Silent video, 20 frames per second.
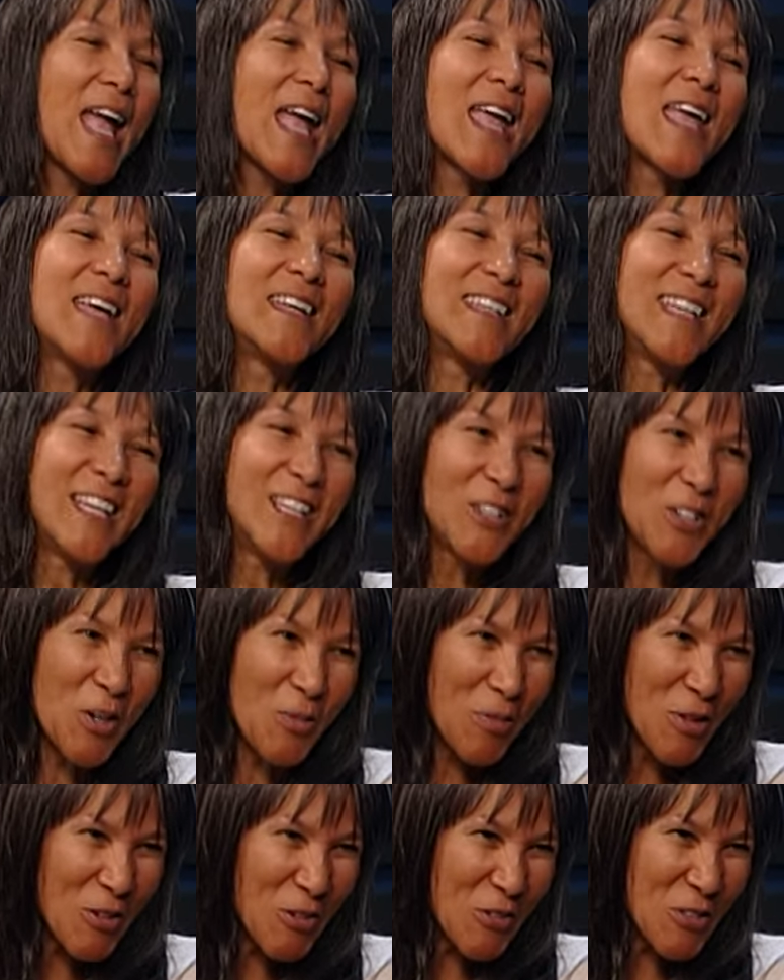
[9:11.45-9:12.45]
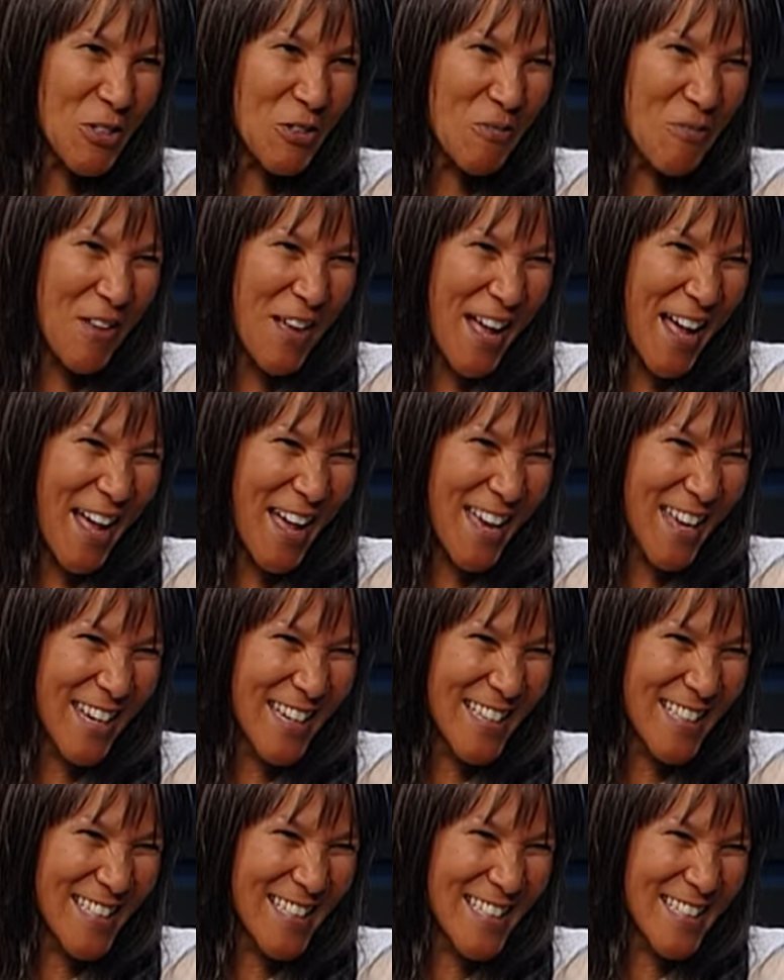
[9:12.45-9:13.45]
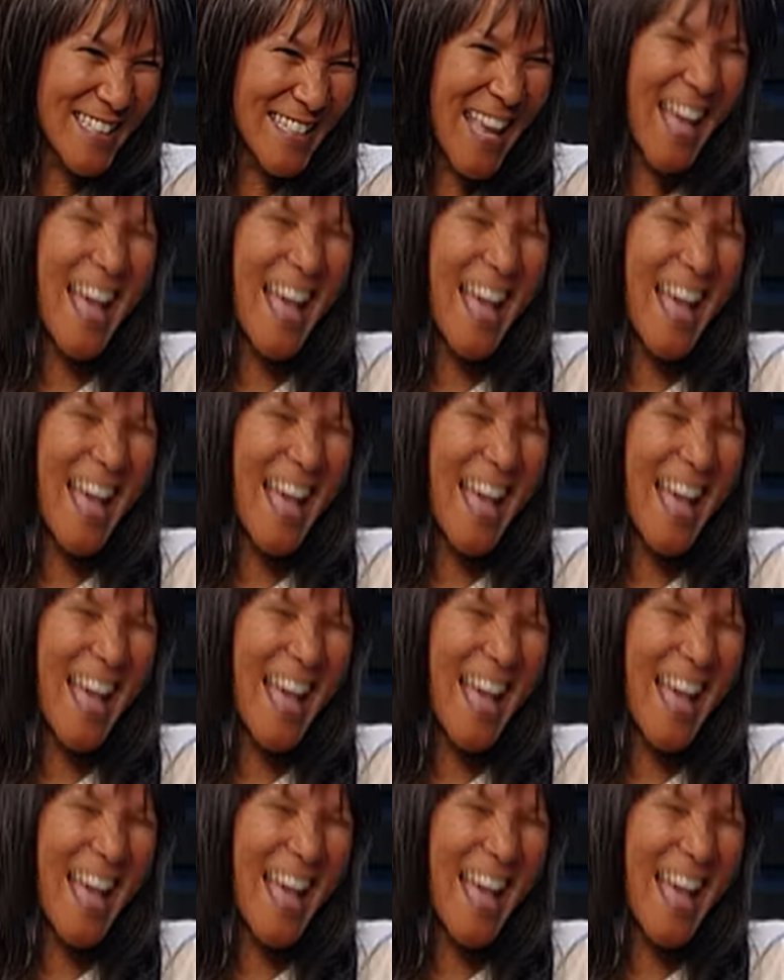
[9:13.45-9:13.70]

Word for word: and ended up at Uchee Pines. Okay, wait.